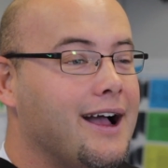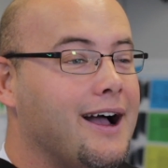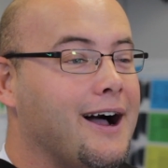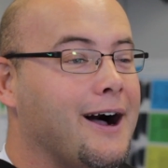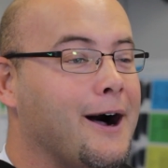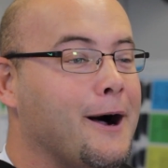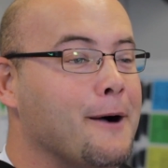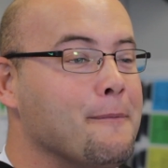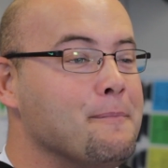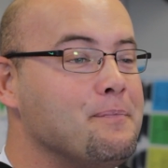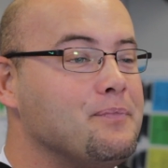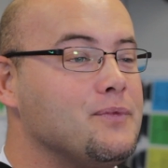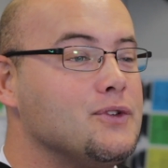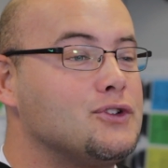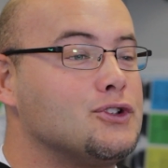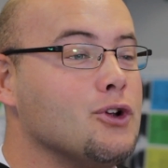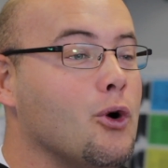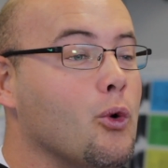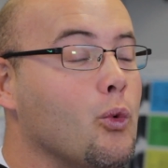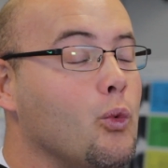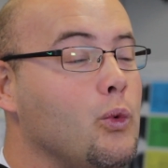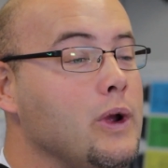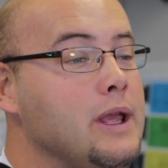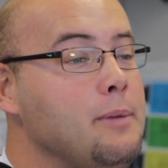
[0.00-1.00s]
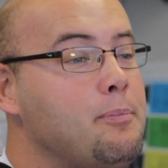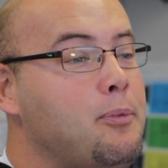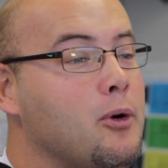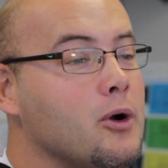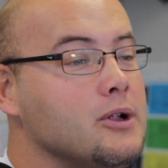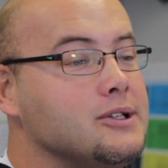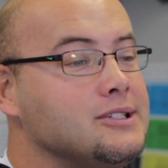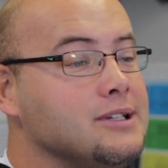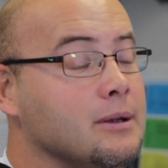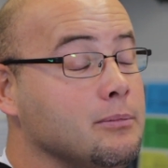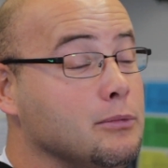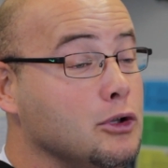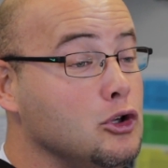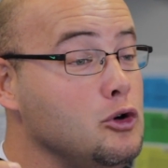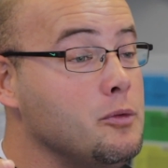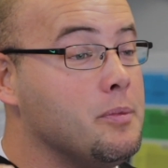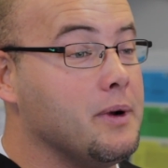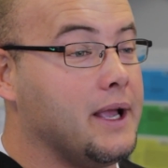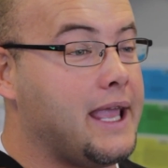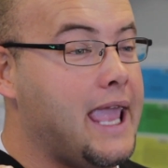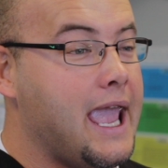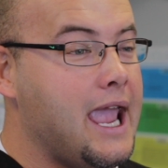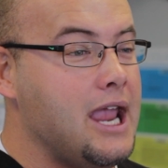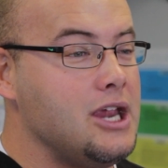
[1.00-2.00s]
Um, so we put some
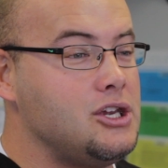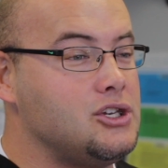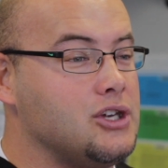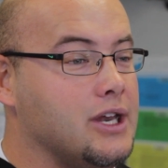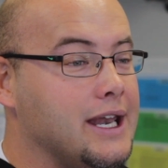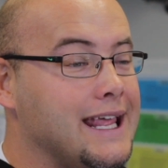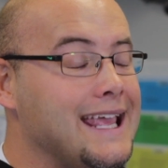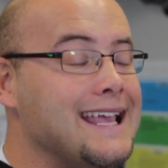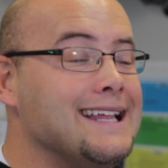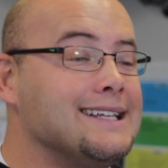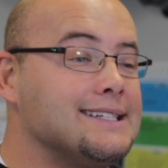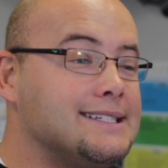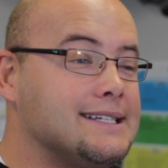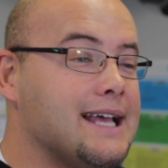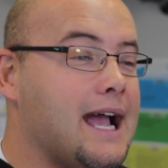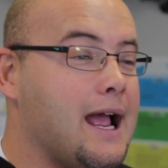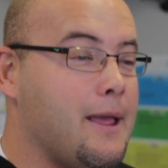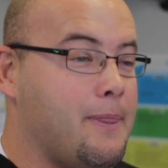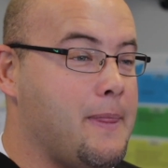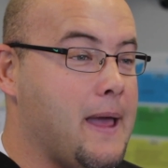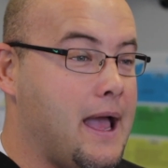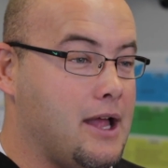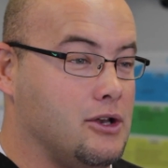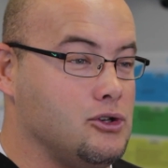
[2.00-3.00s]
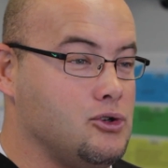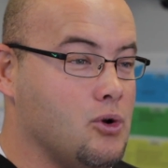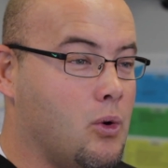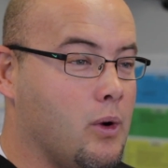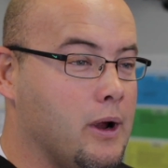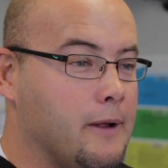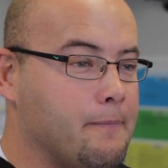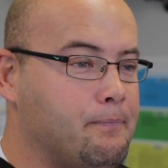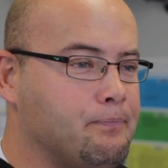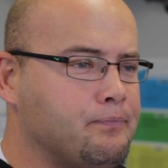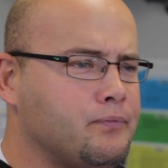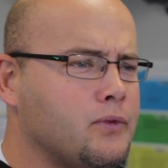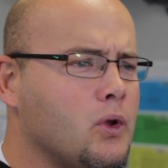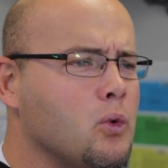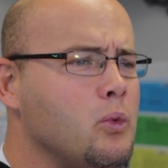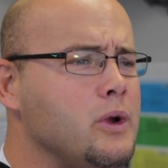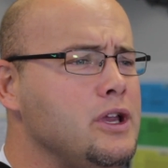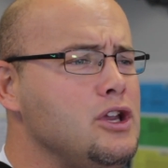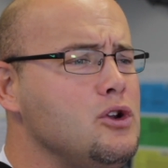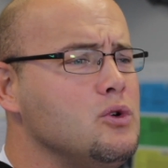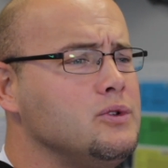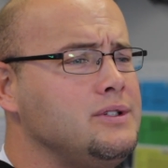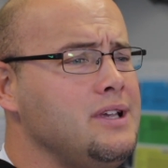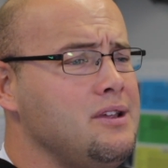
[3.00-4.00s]
lubrication inside that joint.
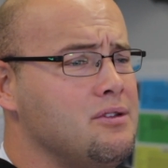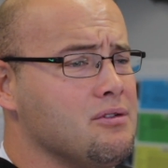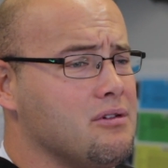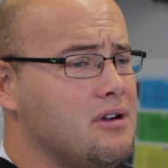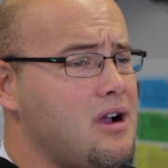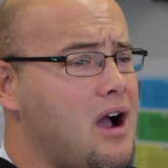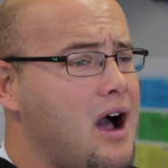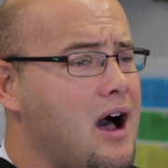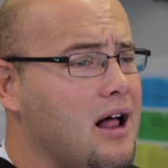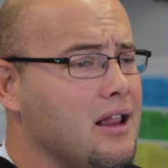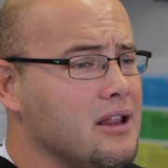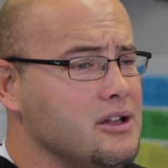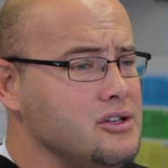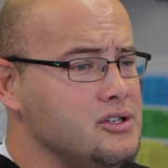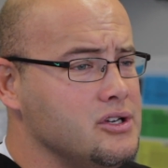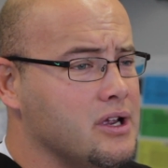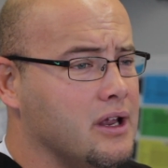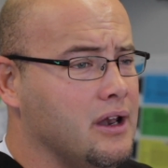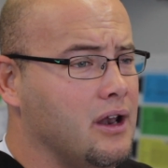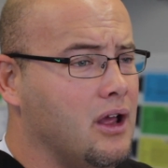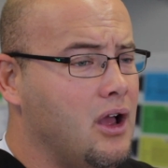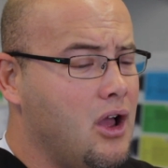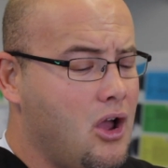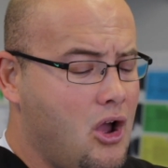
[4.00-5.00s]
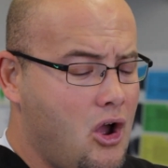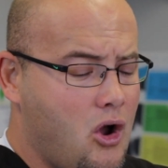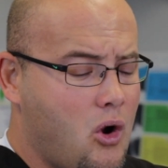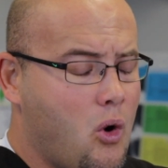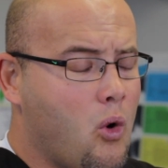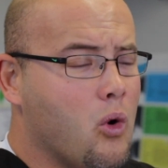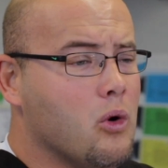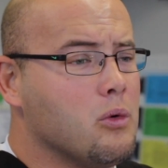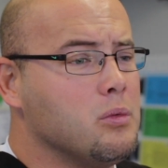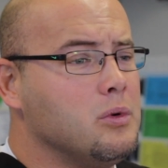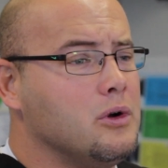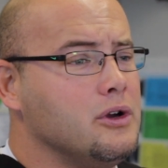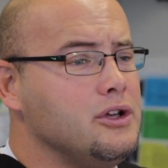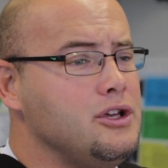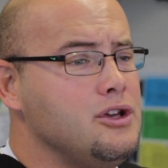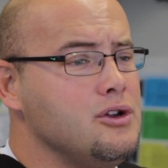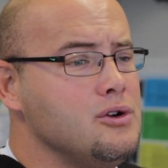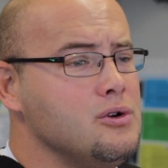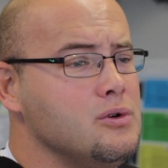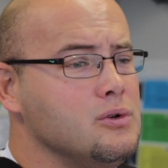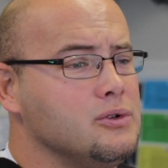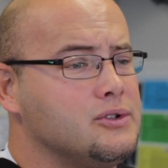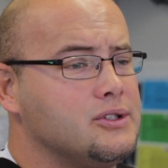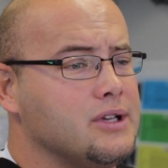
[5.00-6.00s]
We use either collagen or we'll
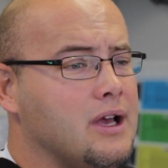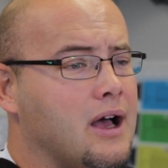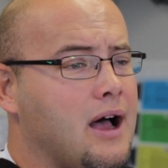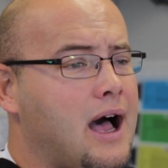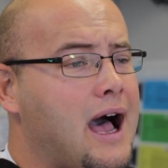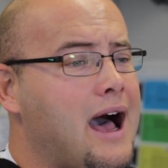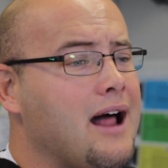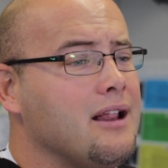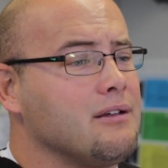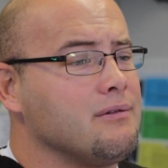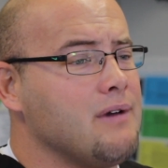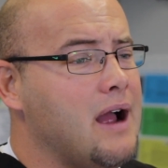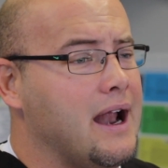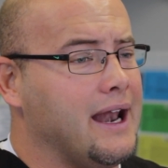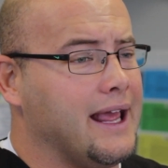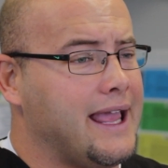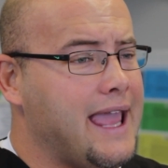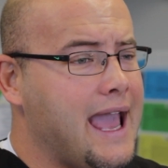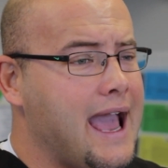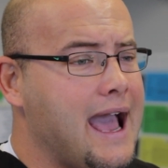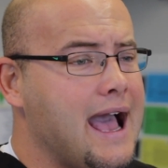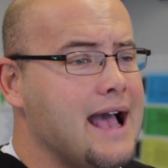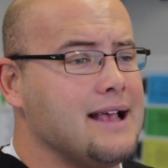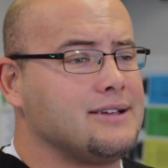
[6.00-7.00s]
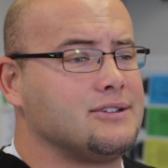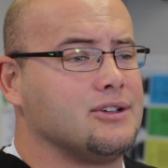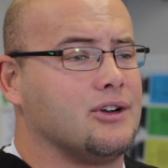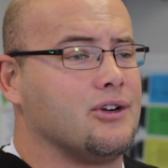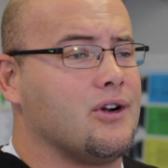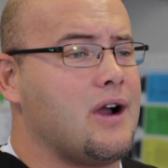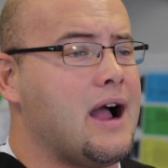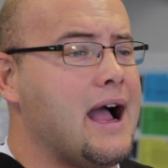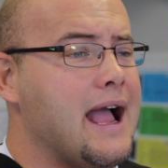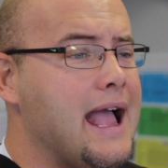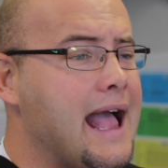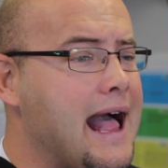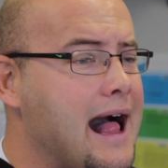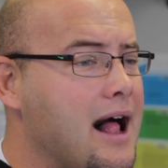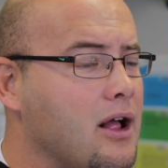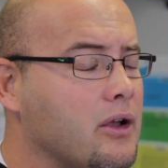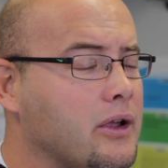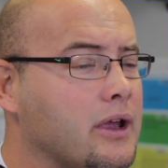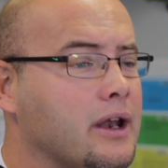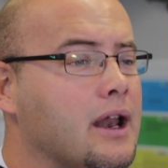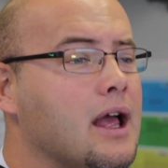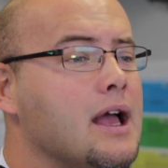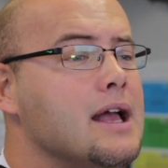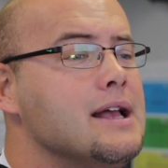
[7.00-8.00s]
use uh, hyaluronic acid or
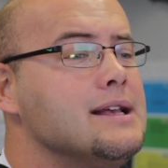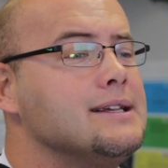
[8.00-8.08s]
Hyalgan,